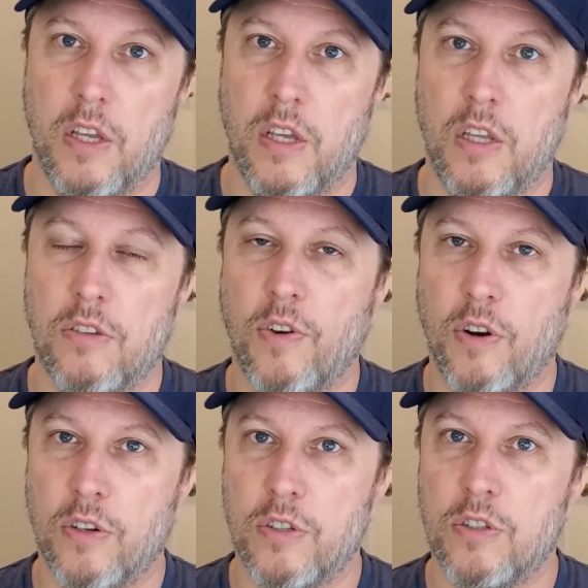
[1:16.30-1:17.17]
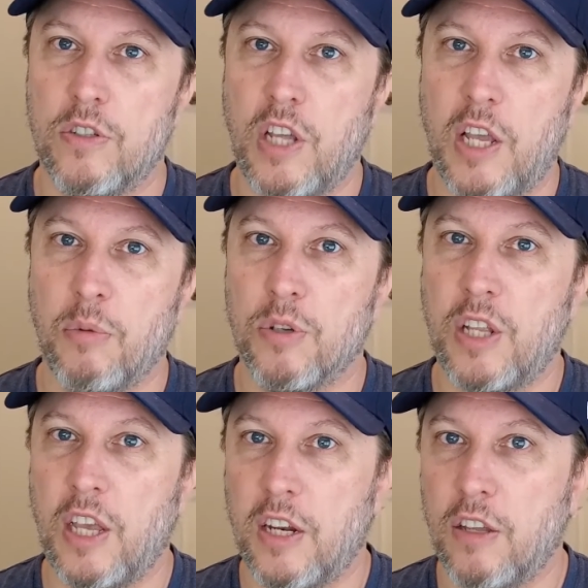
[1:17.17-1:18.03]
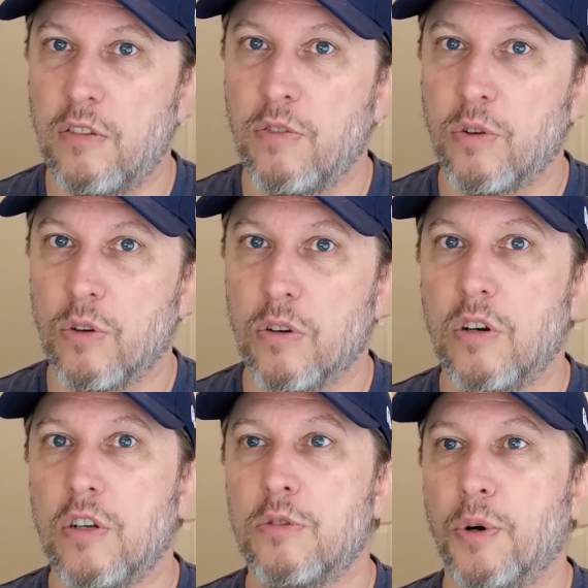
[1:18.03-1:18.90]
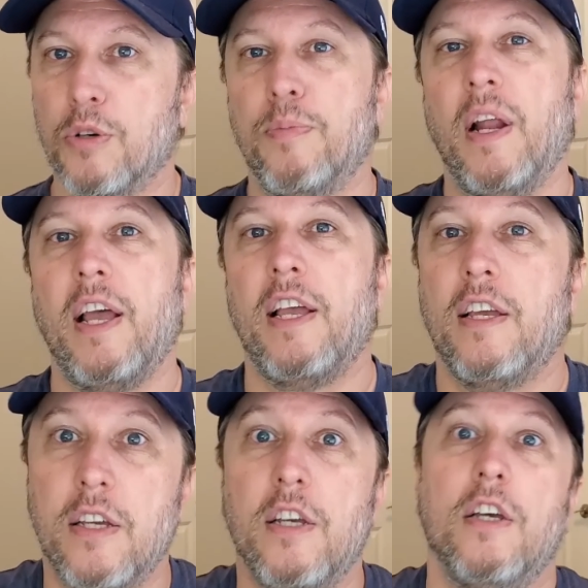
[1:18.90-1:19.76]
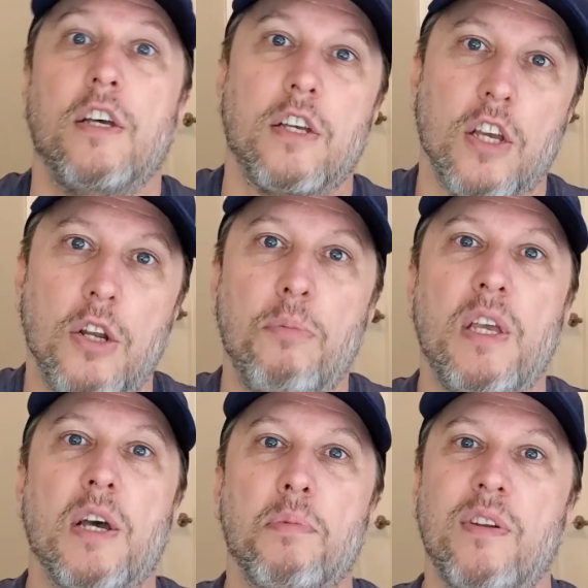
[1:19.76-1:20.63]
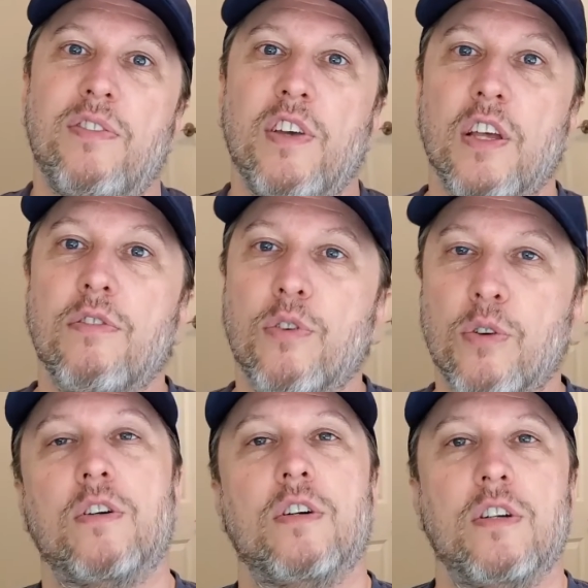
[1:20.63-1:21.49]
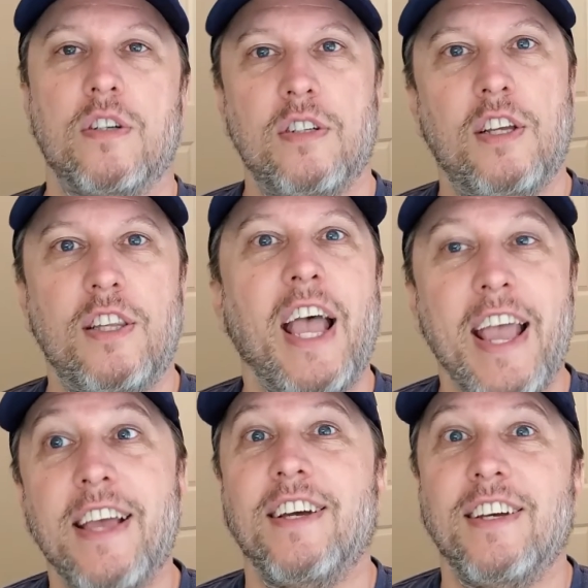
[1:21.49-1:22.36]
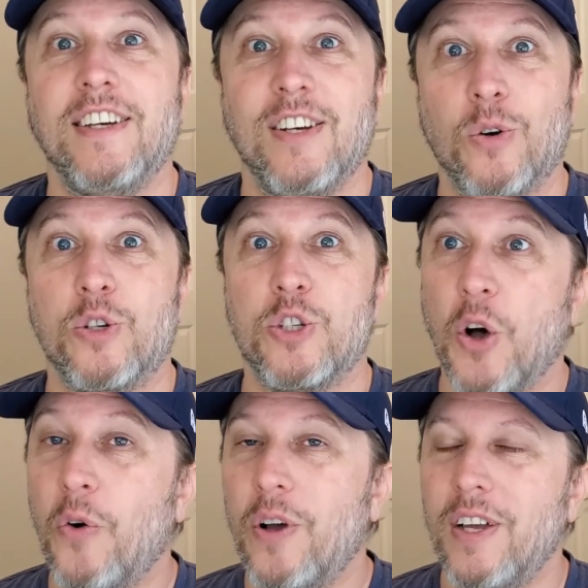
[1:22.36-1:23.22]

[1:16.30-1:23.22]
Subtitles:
as far as table standings for Spurs. But hey, good to be up in 5th for a day or so,